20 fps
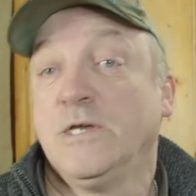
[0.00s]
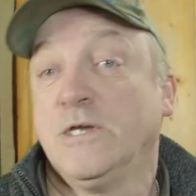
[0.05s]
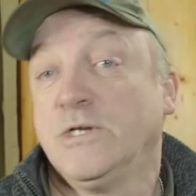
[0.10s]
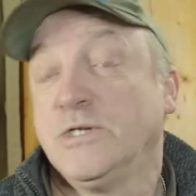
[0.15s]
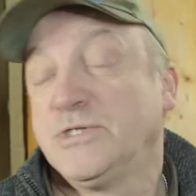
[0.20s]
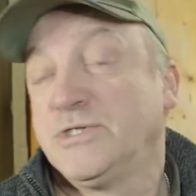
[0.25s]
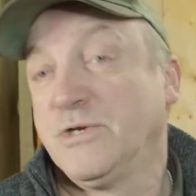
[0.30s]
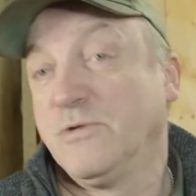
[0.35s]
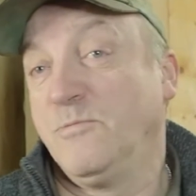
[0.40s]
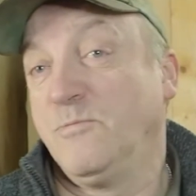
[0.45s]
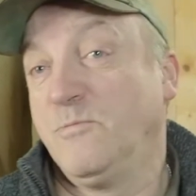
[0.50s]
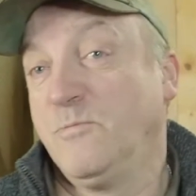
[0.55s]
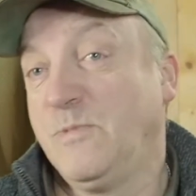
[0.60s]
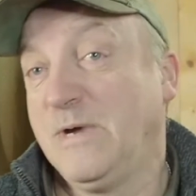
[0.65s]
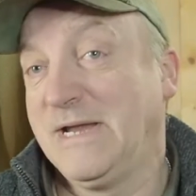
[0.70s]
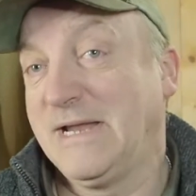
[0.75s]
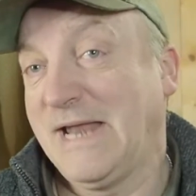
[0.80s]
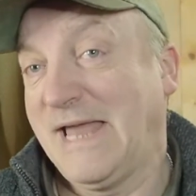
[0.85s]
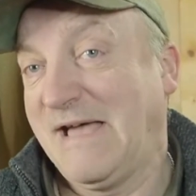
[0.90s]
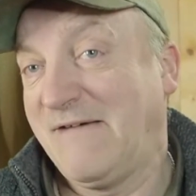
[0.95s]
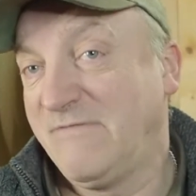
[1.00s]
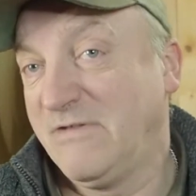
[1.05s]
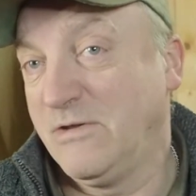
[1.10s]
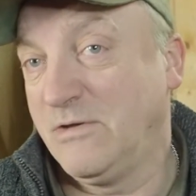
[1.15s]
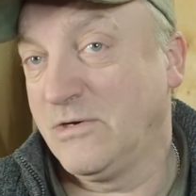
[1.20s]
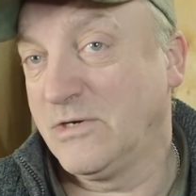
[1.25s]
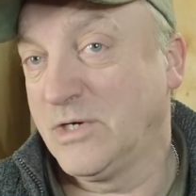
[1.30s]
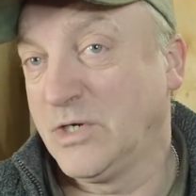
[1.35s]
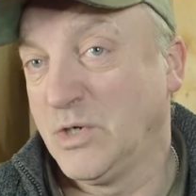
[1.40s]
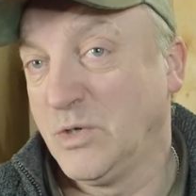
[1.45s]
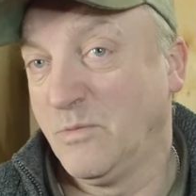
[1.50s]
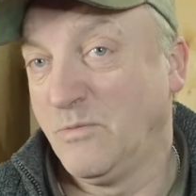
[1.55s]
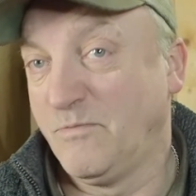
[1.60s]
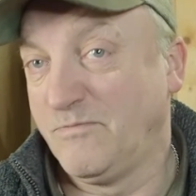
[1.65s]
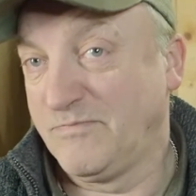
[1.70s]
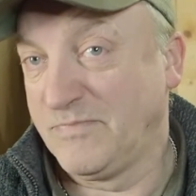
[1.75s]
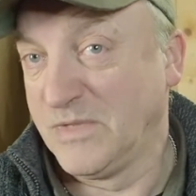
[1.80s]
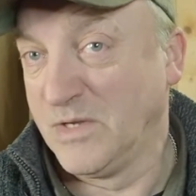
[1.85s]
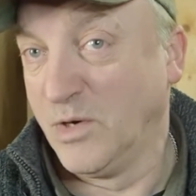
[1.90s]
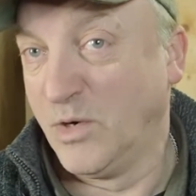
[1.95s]
So we'll have a look
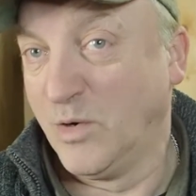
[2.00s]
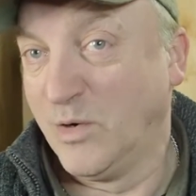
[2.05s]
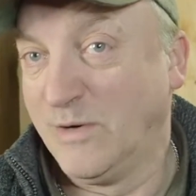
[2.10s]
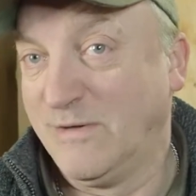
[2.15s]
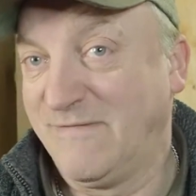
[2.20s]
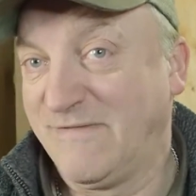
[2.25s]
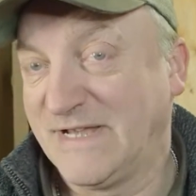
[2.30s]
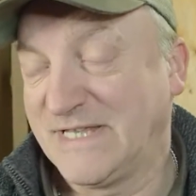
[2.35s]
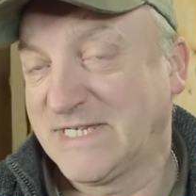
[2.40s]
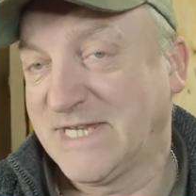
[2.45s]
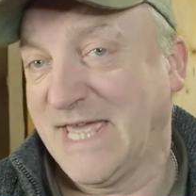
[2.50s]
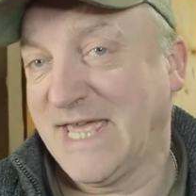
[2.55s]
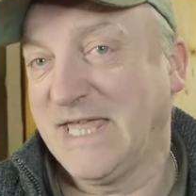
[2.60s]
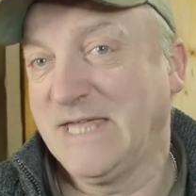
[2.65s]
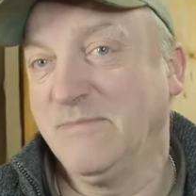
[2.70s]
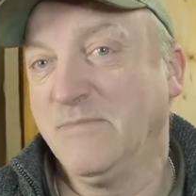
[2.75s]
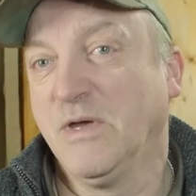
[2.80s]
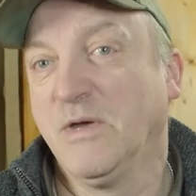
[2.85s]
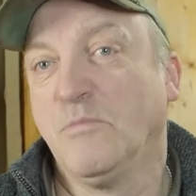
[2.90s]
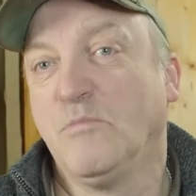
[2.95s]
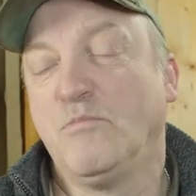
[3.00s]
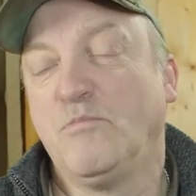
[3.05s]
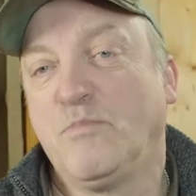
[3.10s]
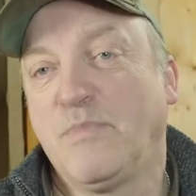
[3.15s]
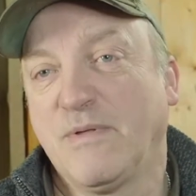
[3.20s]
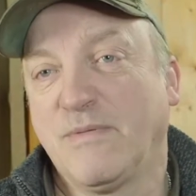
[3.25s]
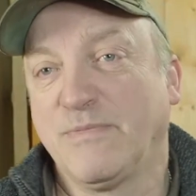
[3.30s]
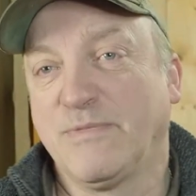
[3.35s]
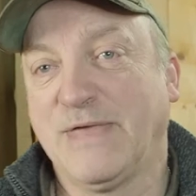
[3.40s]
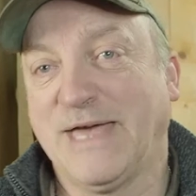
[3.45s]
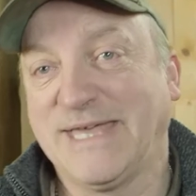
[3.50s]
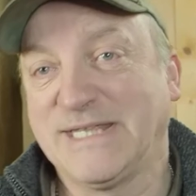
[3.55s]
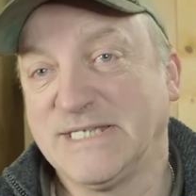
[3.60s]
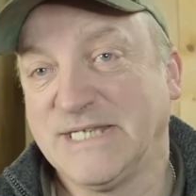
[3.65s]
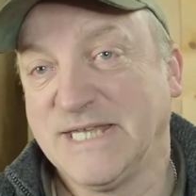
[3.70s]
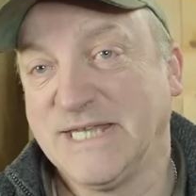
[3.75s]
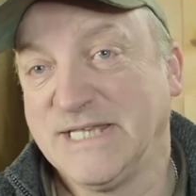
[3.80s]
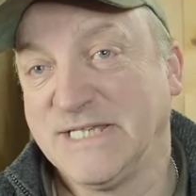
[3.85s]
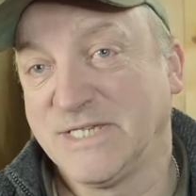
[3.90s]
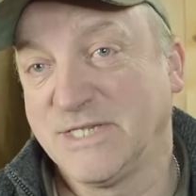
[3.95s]
over time, but that
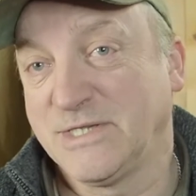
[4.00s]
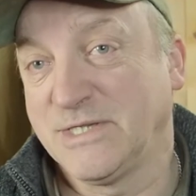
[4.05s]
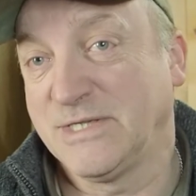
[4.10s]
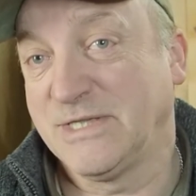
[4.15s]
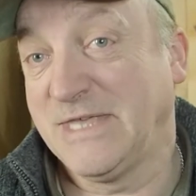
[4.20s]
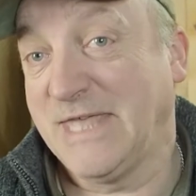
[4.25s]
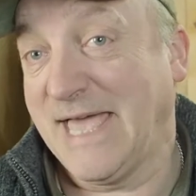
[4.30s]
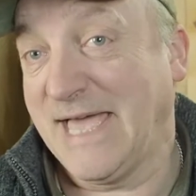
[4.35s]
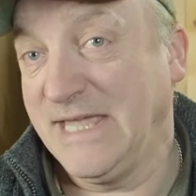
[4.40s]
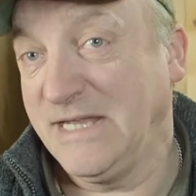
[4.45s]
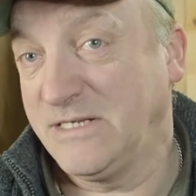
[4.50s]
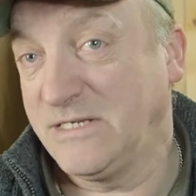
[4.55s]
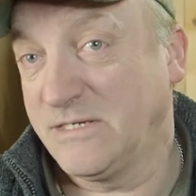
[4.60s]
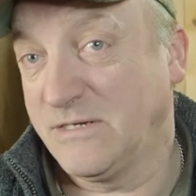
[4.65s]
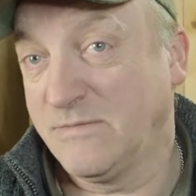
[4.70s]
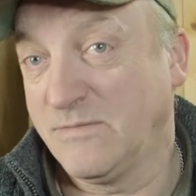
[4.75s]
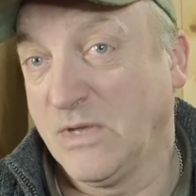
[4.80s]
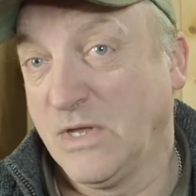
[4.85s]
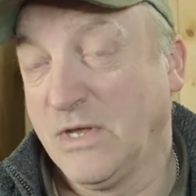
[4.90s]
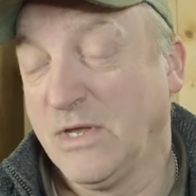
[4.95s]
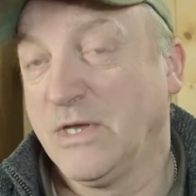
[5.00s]
is the item.